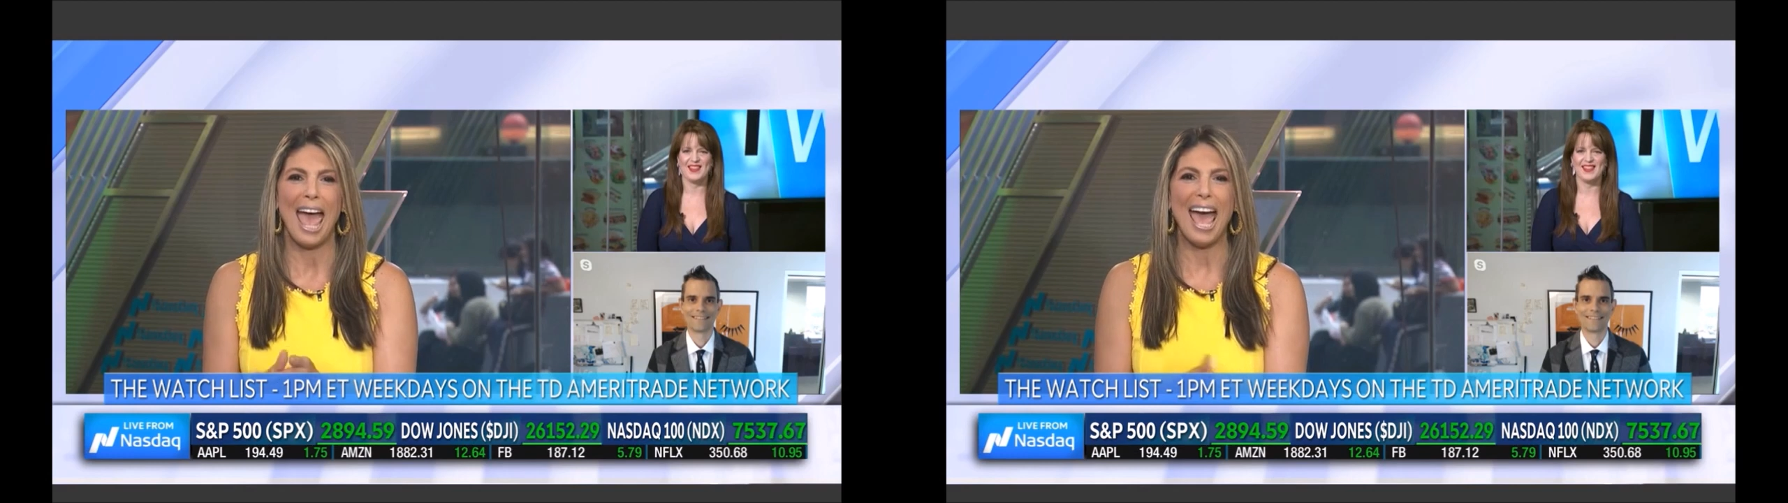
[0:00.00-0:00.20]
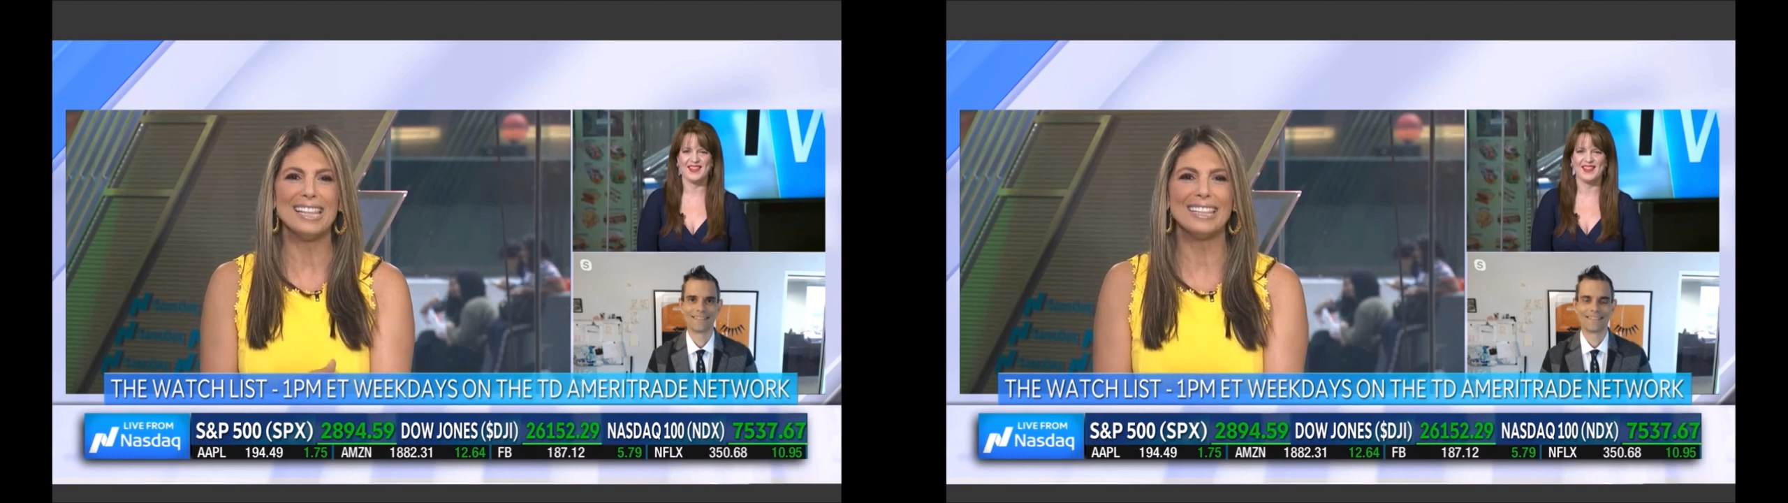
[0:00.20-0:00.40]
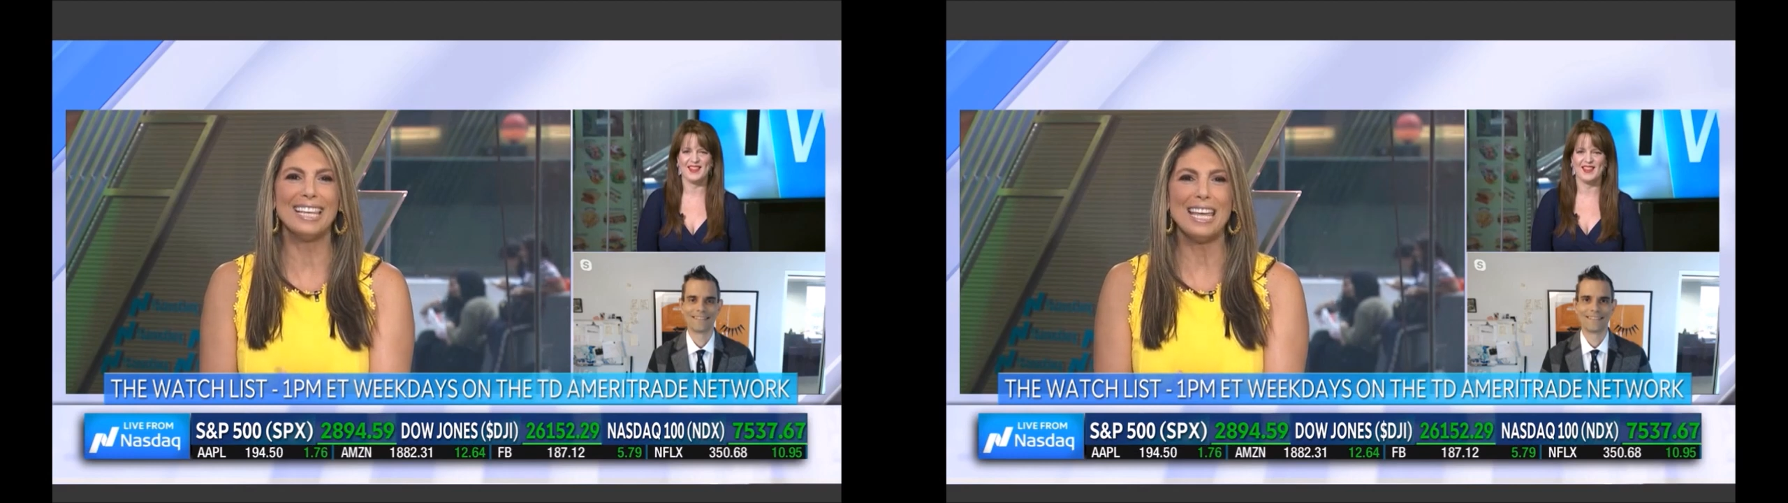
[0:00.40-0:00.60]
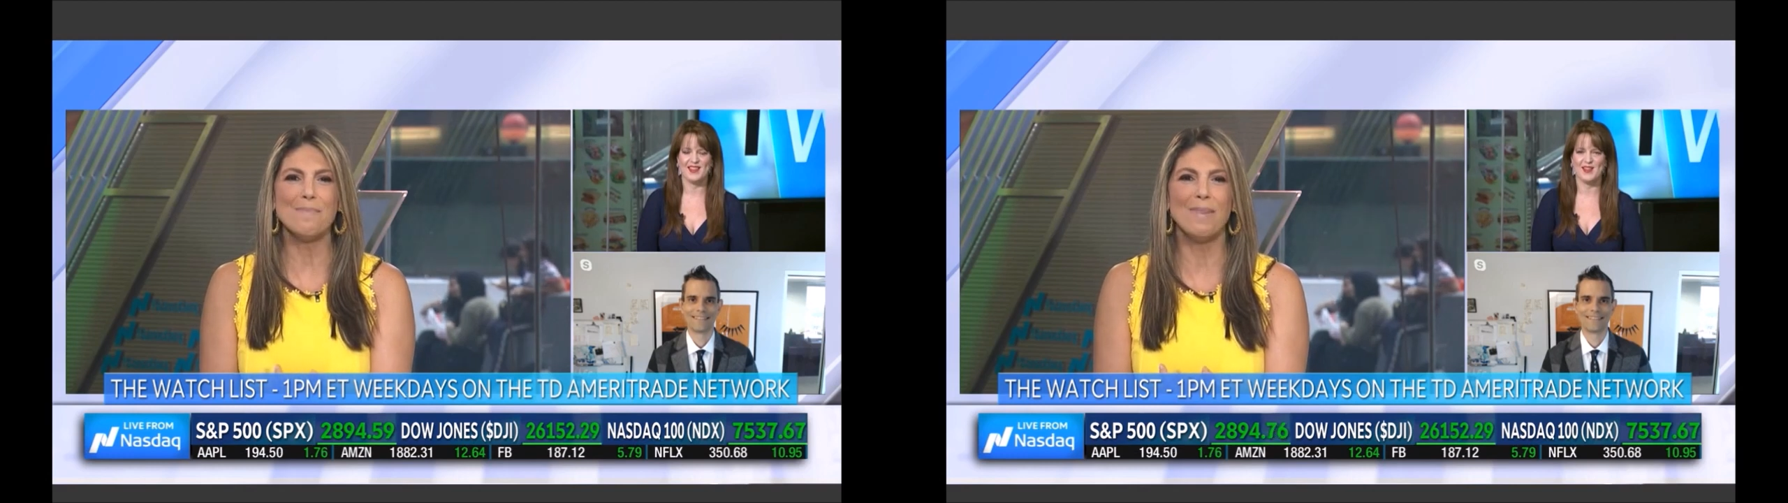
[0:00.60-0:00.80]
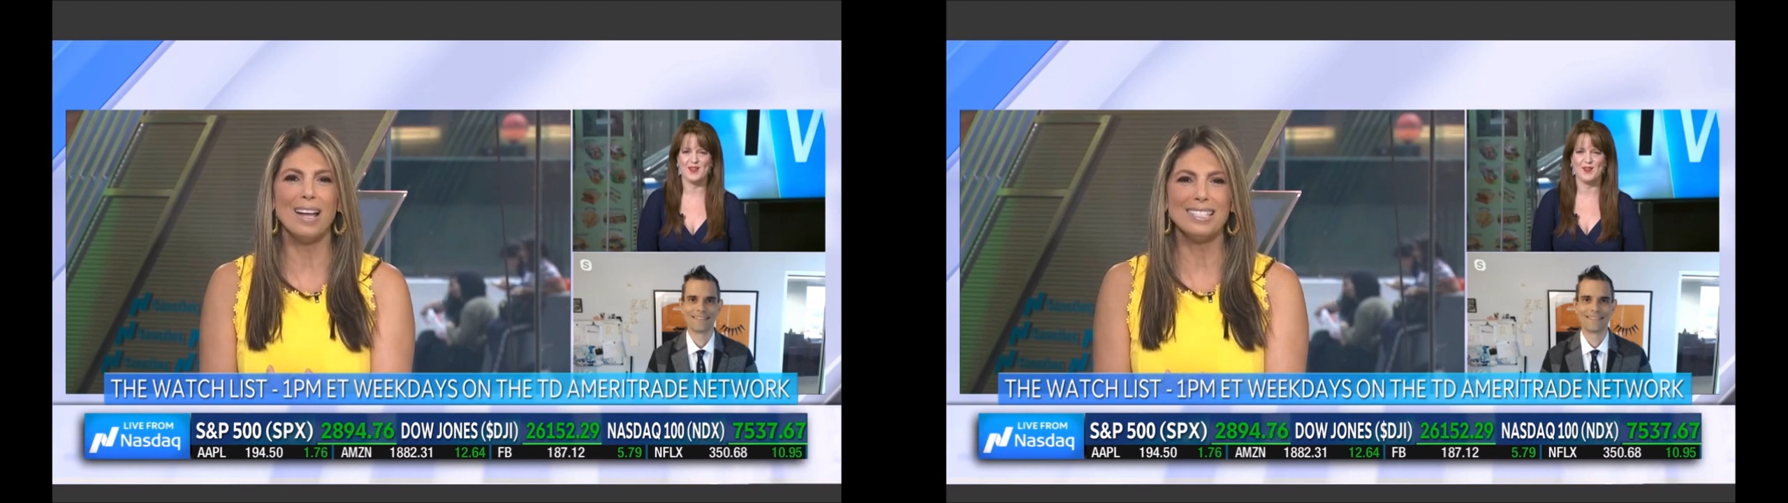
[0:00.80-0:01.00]
and Lee
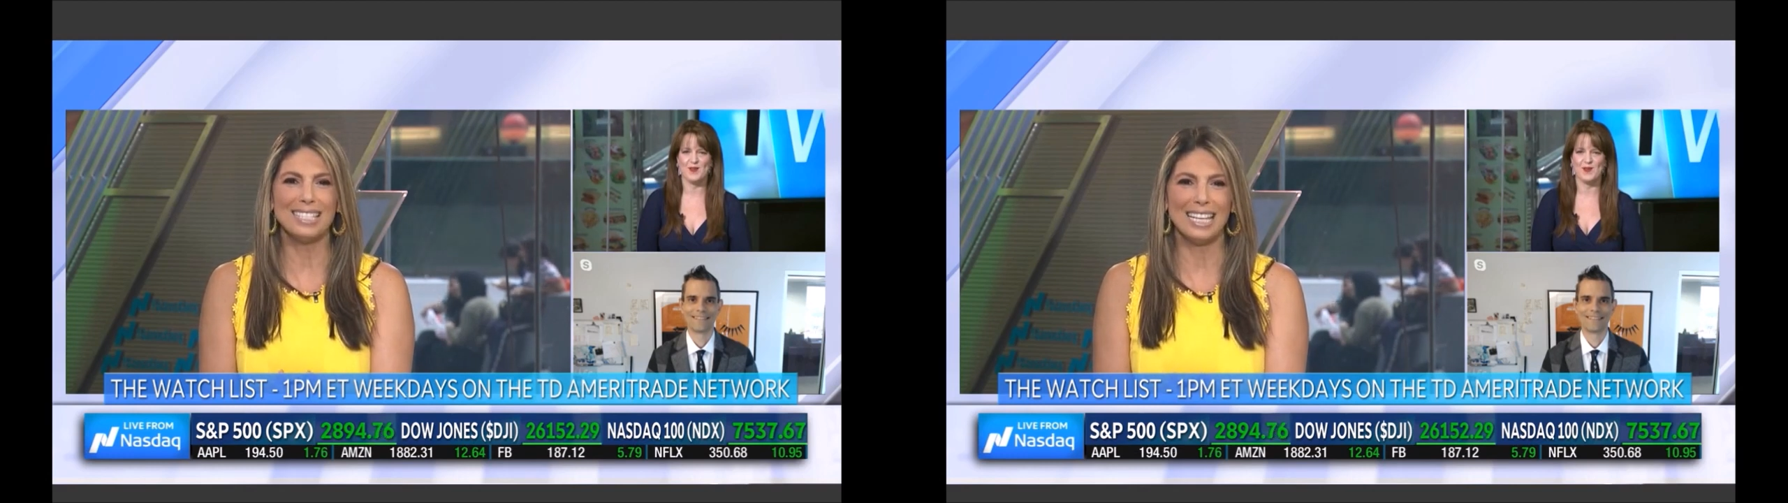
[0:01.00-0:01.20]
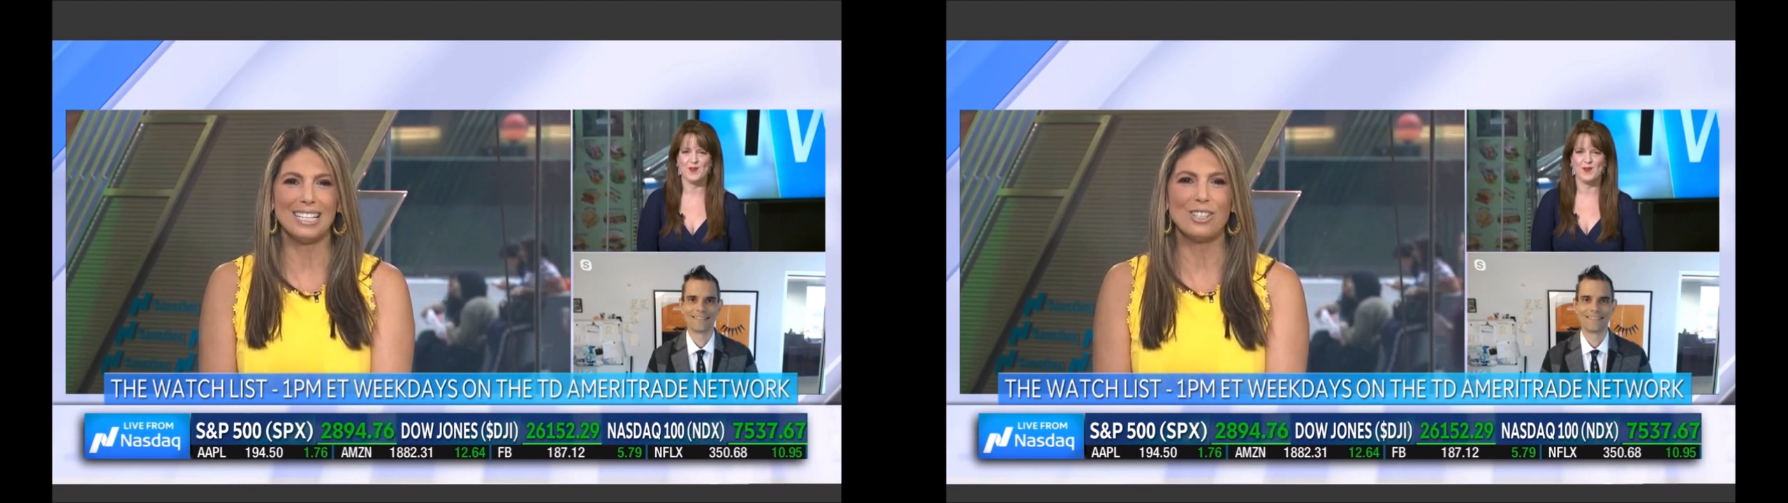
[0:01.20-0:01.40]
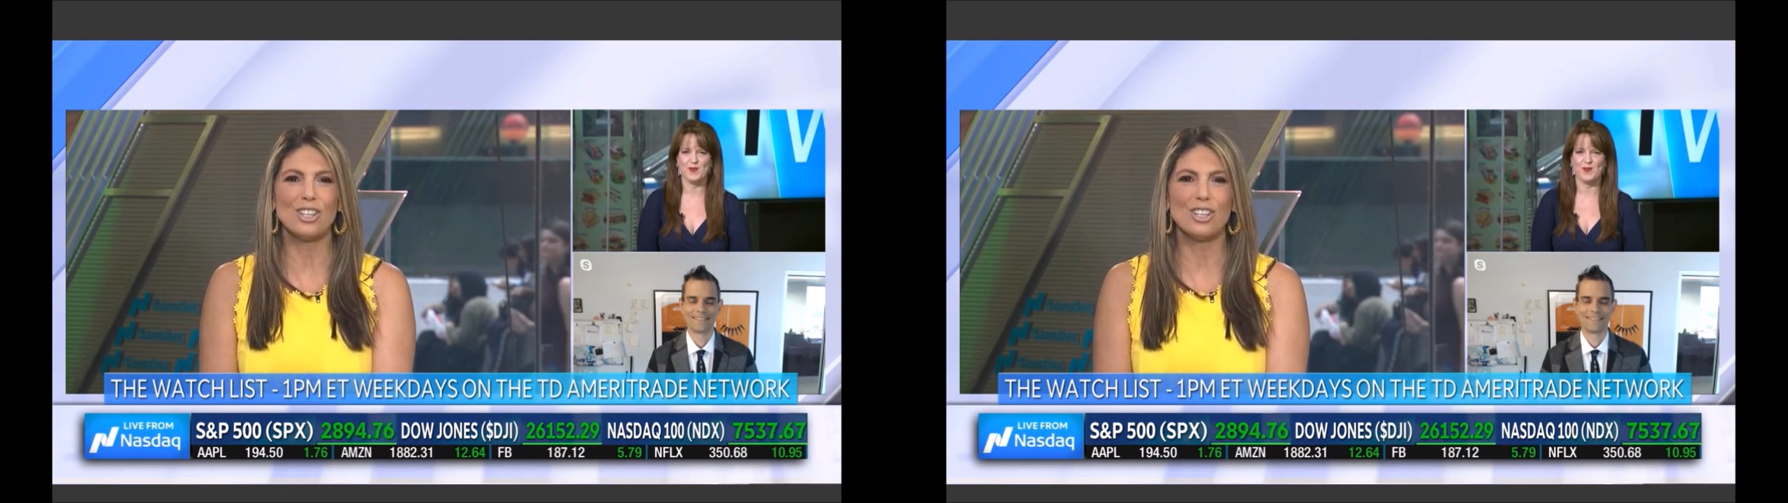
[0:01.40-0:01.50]
Munson,